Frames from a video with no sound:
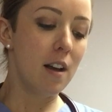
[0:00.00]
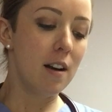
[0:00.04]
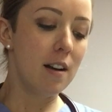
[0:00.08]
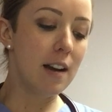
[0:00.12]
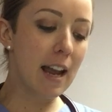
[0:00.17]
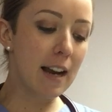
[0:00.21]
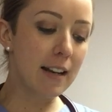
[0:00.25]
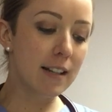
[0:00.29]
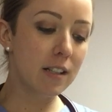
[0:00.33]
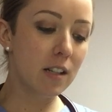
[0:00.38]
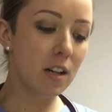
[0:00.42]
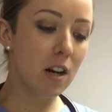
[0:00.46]

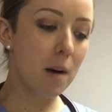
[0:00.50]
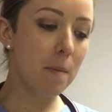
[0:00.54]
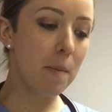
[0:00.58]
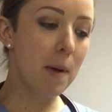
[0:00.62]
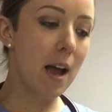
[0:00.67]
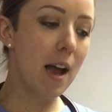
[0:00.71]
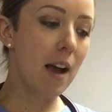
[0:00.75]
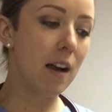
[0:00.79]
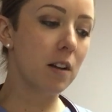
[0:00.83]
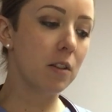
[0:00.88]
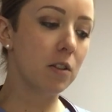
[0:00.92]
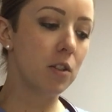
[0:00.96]
Next in our
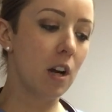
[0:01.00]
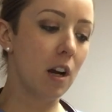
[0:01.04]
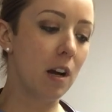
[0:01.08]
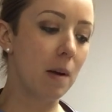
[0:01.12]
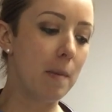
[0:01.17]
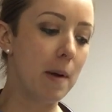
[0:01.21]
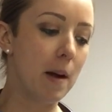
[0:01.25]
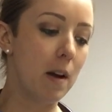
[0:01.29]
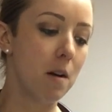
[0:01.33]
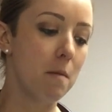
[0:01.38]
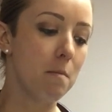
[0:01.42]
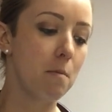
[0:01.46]
pack, I'll talk
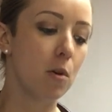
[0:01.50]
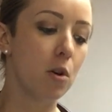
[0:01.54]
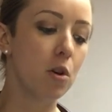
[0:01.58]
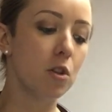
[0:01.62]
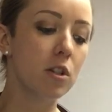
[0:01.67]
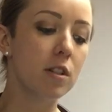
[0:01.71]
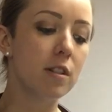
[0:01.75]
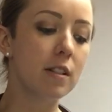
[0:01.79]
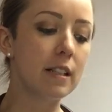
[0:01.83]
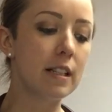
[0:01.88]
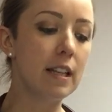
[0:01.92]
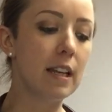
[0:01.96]
about
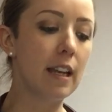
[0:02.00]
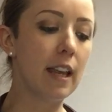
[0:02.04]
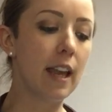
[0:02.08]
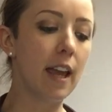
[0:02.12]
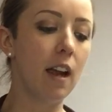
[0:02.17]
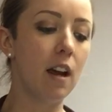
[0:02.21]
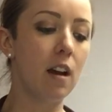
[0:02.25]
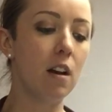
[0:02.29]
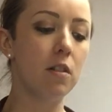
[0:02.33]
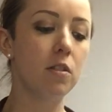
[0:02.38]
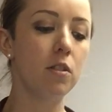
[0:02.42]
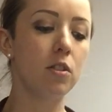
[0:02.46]
emergency
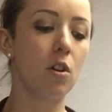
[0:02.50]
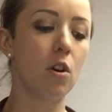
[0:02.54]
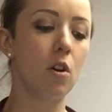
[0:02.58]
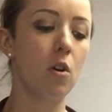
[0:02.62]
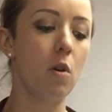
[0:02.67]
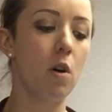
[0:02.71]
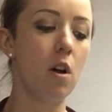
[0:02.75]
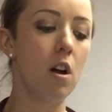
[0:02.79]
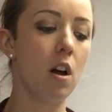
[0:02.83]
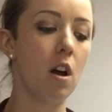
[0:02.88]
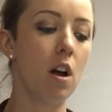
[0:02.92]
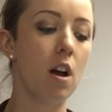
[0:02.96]
care.
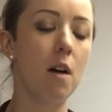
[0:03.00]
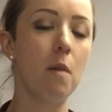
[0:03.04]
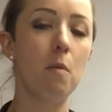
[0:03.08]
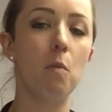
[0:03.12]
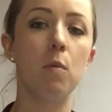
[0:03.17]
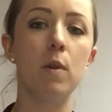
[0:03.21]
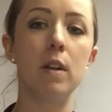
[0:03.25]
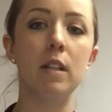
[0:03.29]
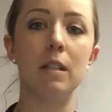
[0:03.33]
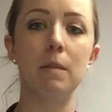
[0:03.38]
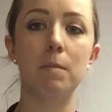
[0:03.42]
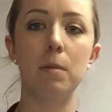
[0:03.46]
So
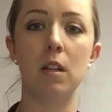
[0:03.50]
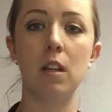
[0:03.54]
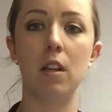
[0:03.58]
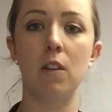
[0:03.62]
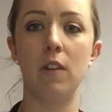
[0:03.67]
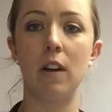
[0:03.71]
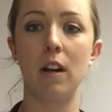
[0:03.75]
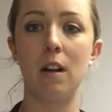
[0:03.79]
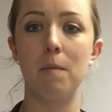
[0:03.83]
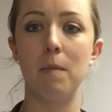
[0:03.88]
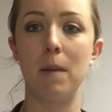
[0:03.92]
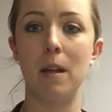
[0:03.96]
we typically
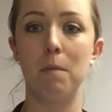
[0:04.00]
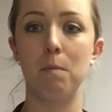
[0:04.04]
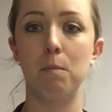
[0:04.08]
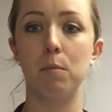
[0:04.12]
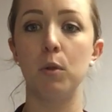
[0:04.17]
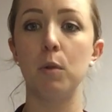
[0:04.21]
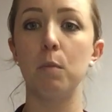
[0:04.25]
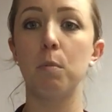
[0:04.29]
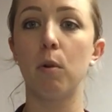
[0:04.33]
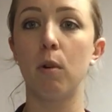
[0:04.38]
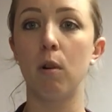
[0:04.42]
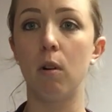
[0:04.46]
recommend
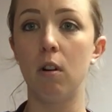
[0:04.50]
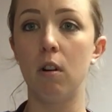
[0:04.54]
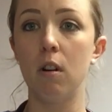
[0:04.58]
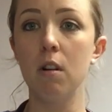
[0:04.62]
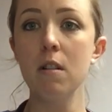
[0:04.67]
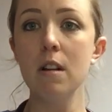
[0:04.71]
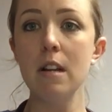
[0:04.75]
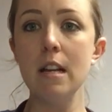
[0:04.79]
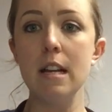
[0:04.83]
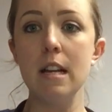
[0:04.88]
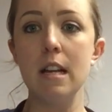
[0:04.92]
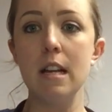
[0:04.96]
Blue
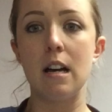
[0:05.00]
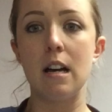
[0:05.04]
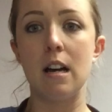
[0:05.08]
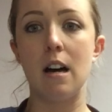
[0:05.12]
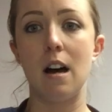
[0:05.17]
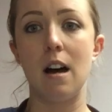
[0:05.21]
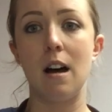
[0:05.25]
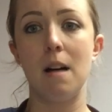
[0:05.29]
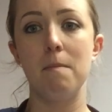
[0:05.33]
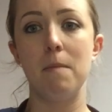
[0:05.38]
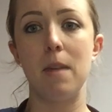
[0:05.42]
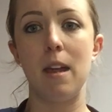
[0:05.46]
Pearl.
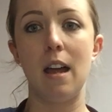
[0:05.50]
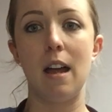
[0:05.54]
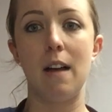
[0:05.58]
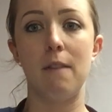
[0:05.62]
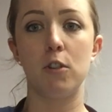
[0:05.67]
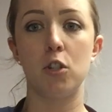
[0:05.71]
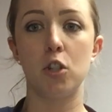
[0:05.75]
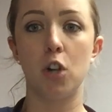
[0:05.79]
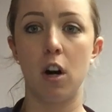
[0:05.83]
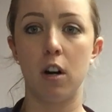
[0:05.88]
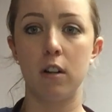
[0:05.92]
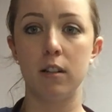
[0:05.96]
They
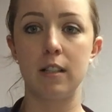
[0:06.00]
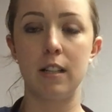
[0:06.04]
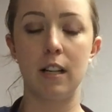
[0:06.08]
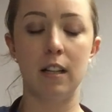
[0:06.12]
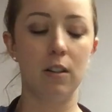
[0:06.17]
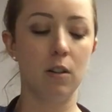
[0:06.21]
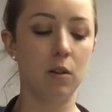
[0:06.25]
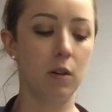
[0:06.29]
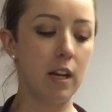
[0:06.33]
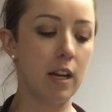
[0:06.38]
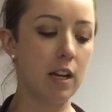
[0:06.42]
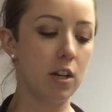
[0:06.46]
have a
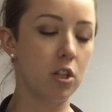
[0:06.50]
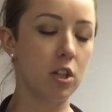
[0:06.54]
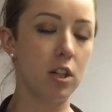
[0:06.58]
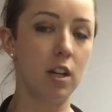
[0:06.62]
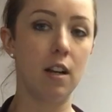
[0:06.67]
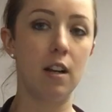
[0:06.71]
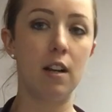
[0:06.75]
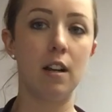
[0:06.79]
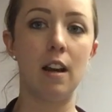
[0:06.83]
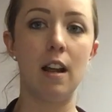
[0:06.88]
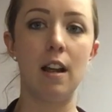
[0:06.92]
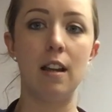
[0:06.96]
Charlestown
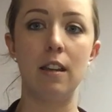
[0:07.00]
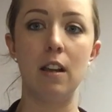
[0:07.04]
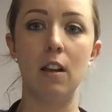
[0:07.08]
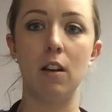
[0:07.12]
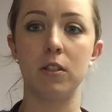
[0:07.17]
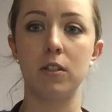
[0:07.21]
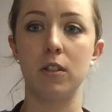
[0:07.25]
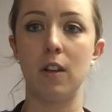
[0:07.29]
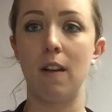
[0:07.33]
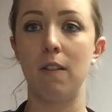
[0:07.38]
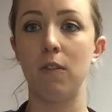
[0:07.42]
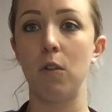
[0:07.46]
location, and they
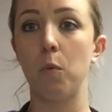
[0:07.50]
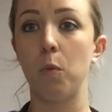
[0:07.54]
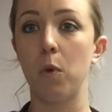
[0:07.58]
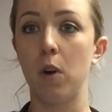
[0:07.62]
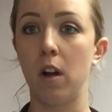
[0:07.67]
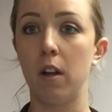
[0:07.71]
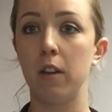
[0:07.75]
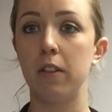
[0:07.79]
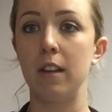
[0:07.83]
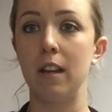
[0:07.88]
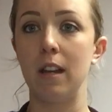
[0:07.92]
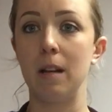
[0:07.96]
also have the
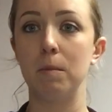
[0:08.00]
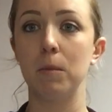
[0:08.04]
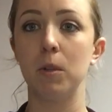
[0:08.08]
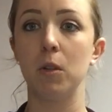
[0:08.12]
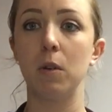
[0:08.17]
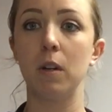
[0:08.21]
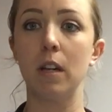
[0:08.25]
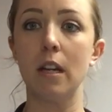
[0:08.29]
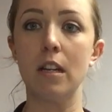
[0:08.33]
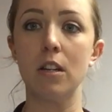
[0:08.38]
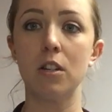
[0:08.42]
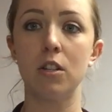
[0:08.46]
Waltham
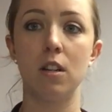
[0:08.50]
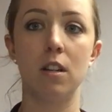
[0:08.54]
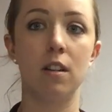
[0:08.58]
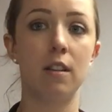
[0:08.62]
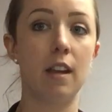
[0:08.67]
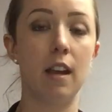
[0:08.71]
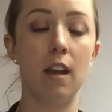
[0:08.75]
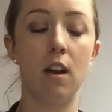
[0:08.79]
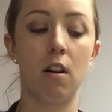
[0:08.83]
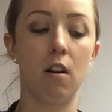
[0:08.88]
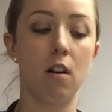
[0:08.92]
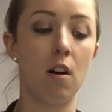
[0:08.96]
location.
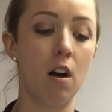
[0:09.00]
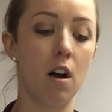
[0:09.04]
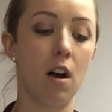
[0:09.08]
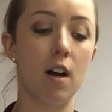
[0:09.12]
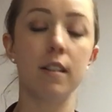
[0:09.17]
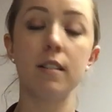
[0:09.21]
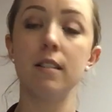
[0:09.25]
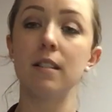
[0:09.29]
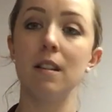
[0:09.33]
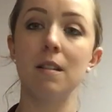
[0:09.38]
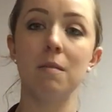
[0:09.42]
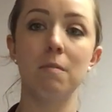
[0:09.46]
They are
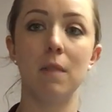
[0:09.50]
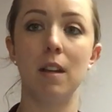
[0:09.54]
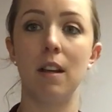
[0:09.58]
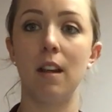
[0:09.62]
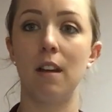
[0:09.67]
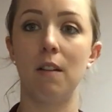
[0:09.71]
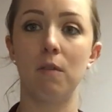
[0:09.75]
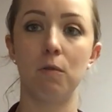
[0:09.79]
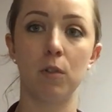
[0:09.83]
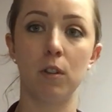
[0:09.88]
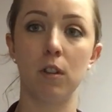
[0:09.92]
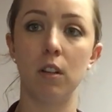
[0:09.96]
awesome. They
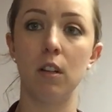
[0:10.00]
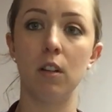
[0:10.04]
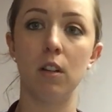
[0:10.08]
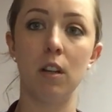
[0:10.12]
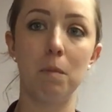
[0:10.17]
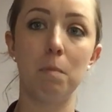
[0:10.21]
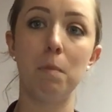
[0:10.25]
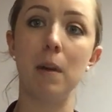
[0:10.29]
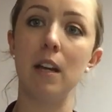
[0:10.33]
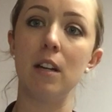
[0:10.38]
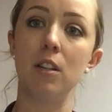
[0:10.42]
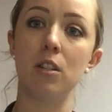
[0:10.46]
have really
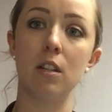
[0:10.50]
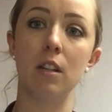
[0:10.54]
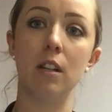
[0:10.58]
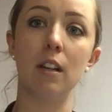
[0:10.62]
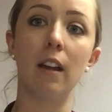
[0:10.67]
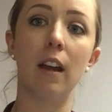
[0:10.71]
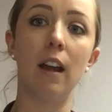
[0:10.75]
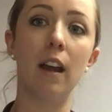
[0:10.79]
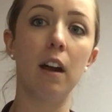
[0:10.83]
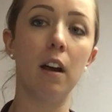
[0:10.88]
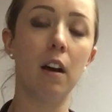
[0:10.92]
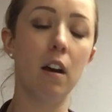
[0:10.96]
good patient
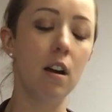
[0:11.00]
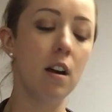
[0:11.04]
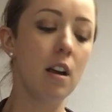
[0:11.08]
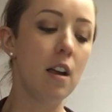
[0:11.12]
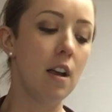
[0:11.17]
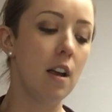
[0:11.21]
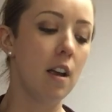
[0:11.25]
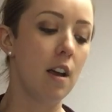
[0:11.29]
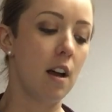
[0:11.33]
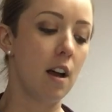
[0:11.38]
care.